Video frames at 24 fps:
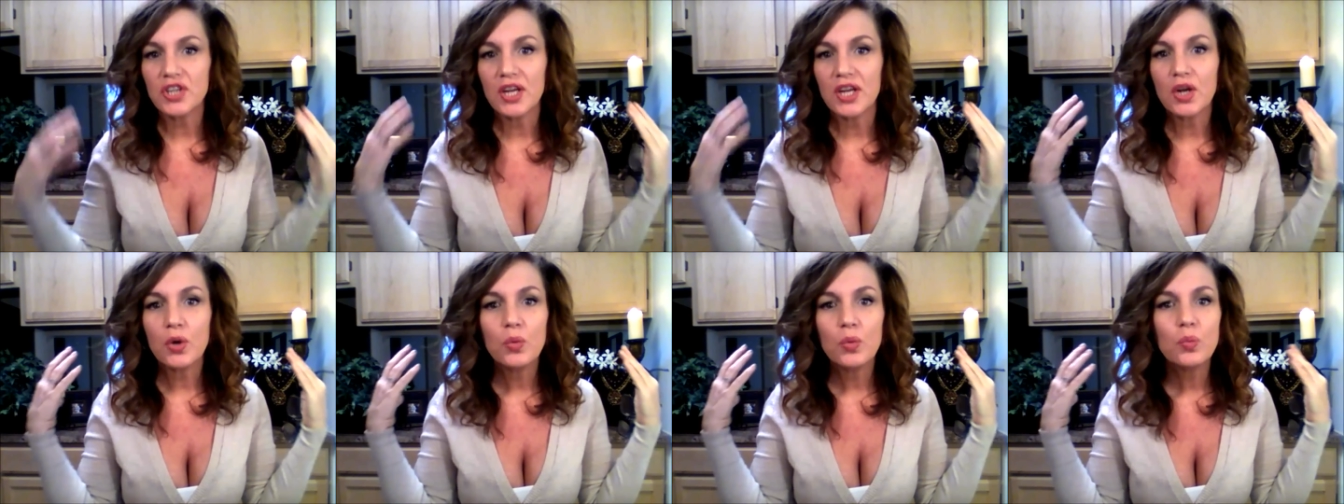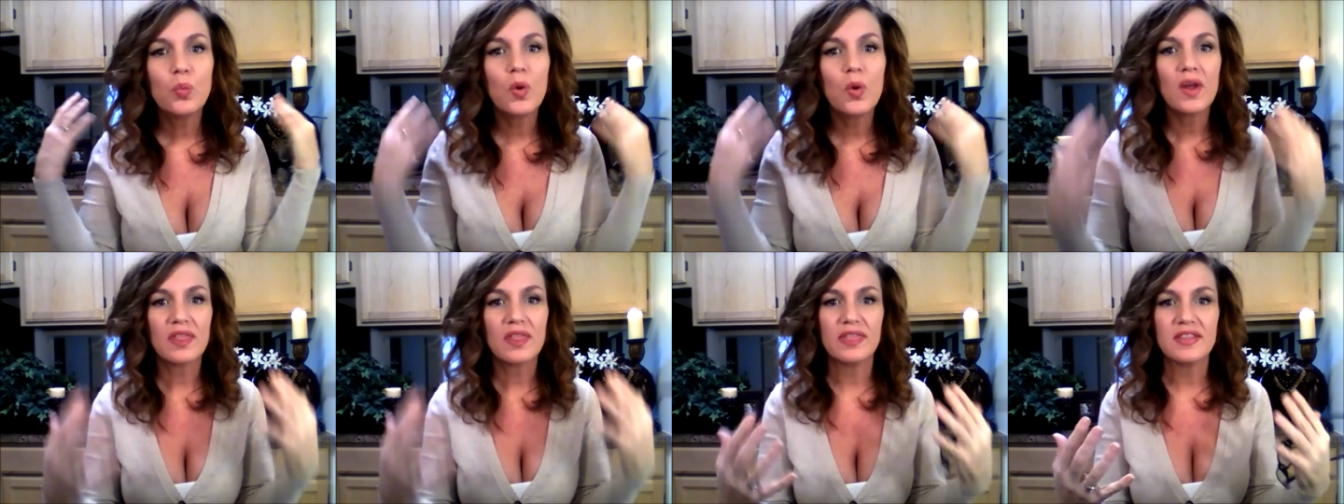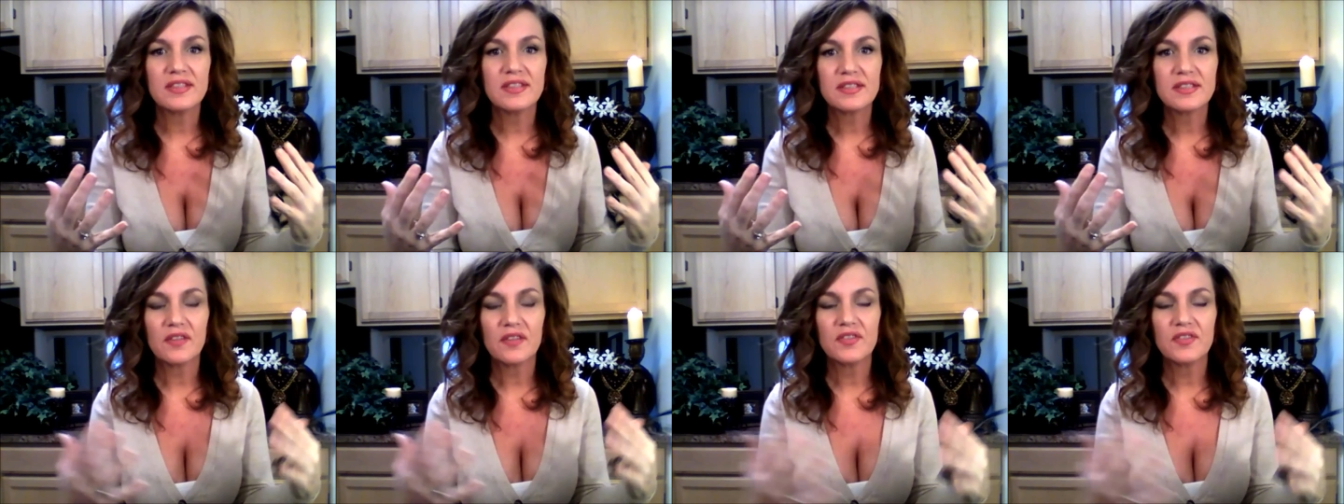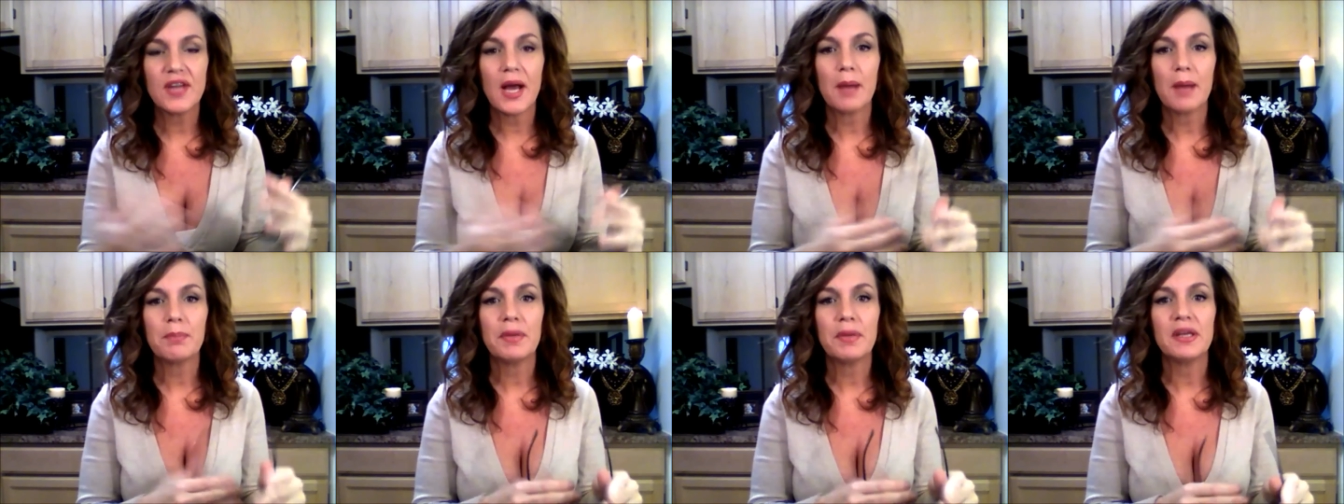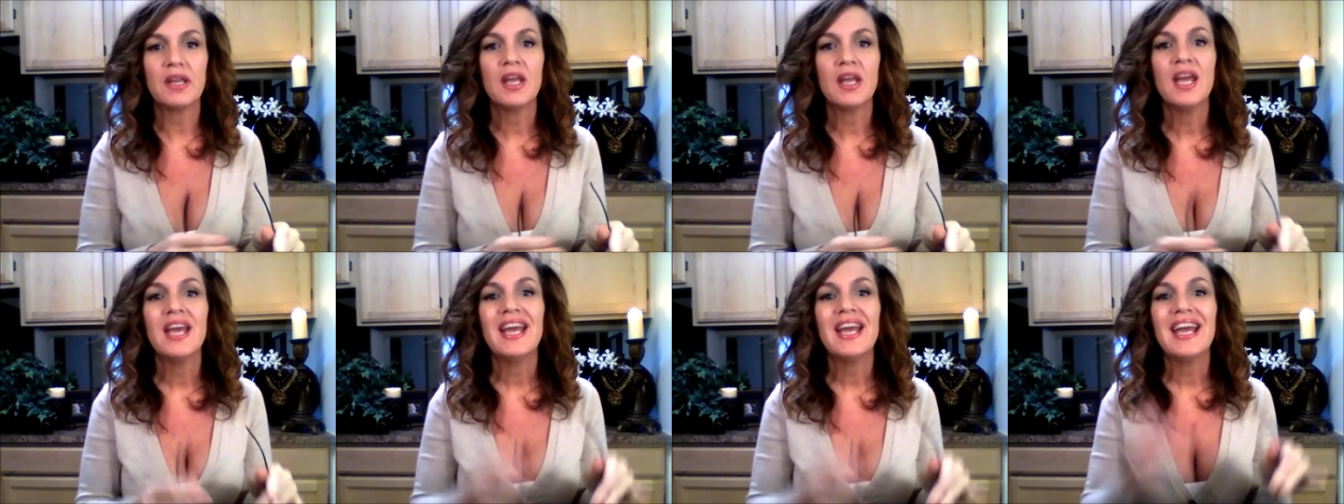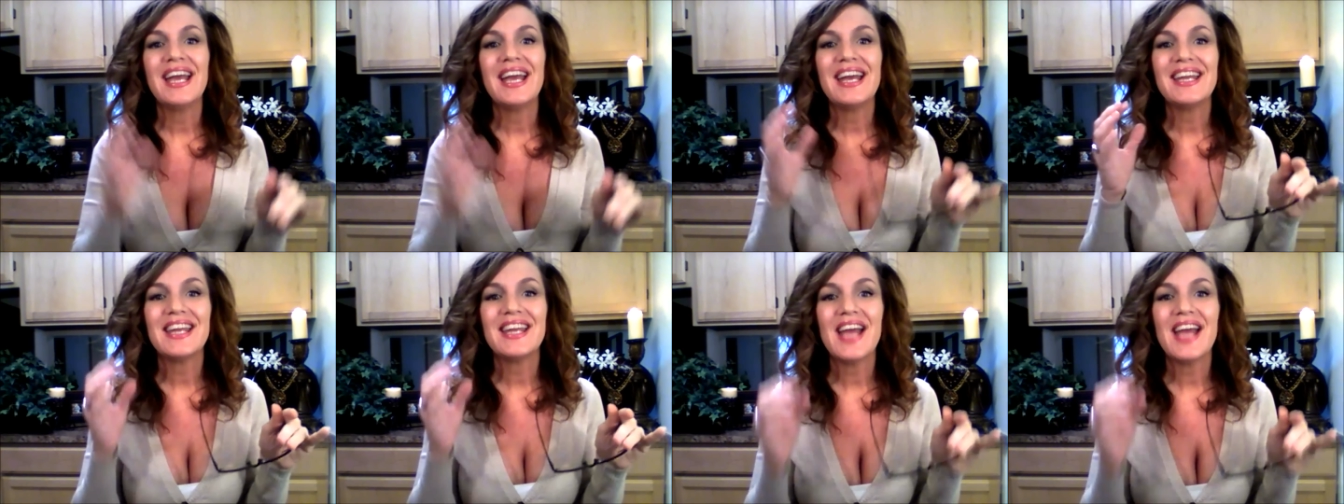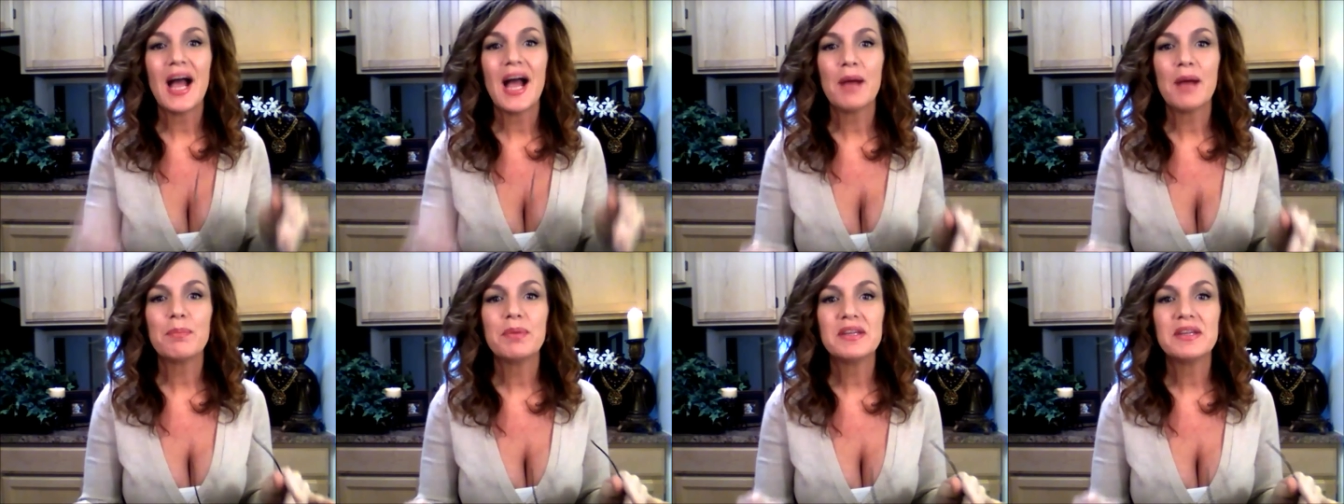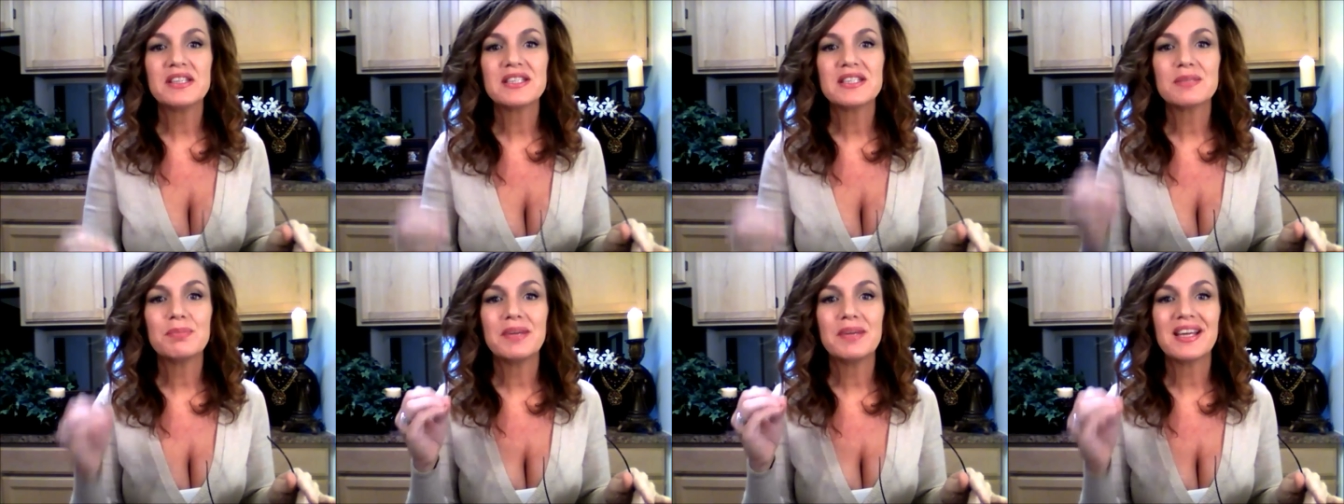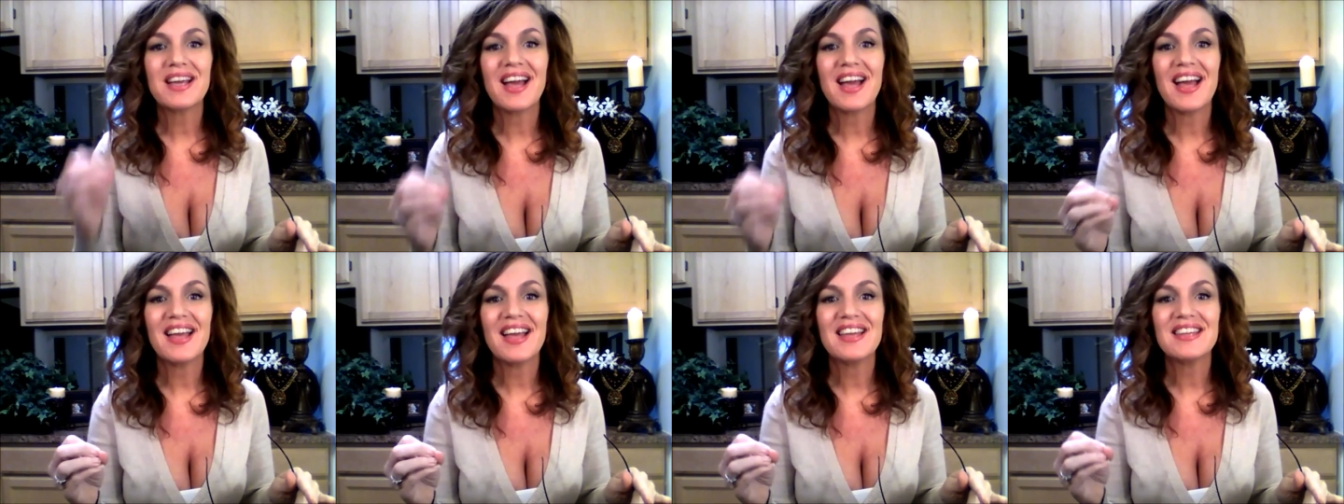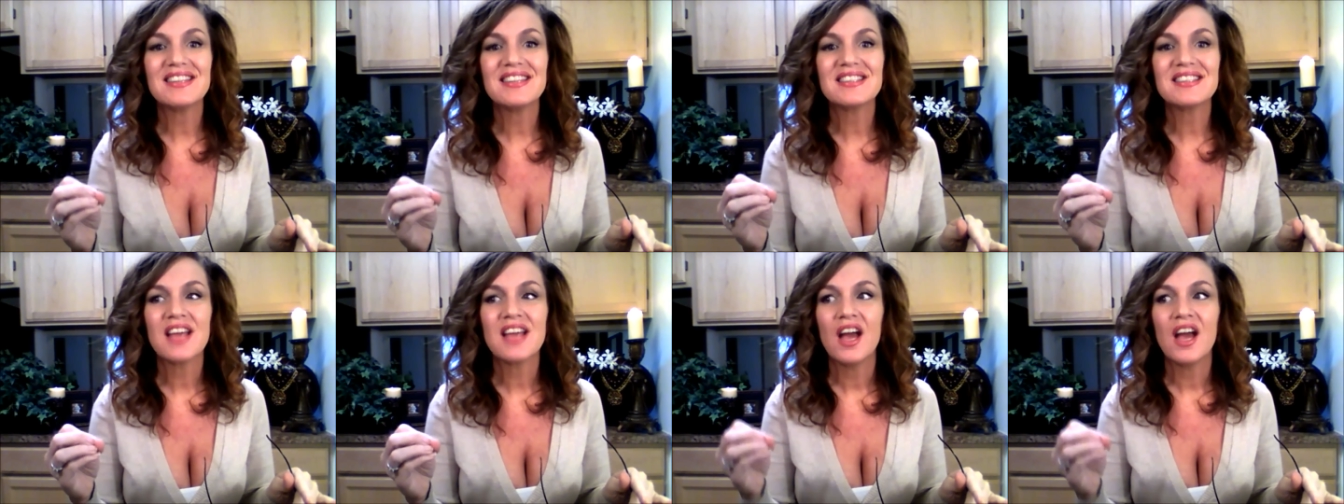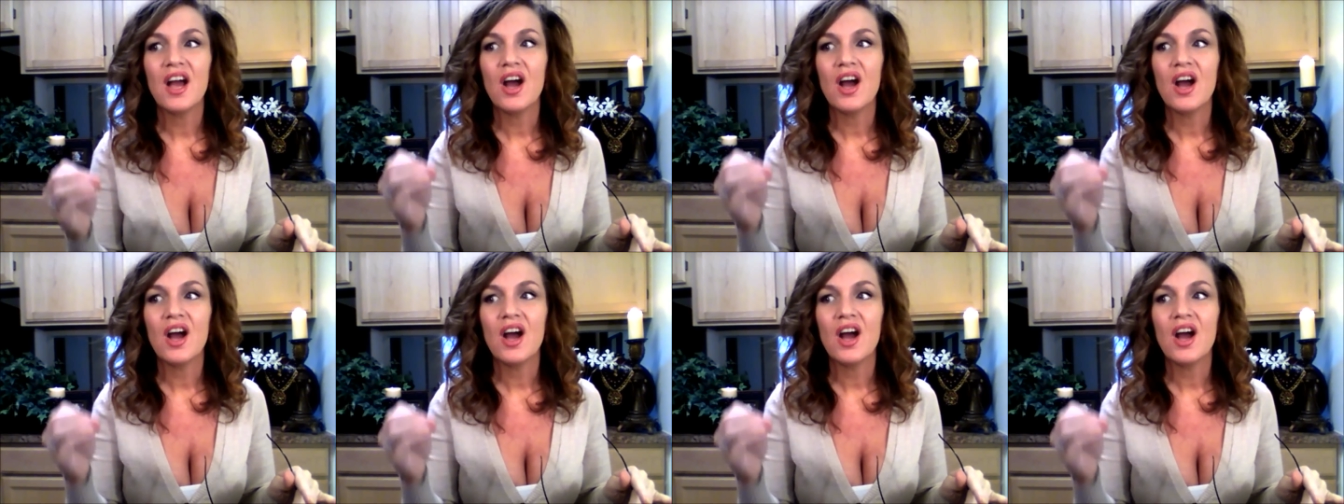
I don't want this stuff to happen. It happens because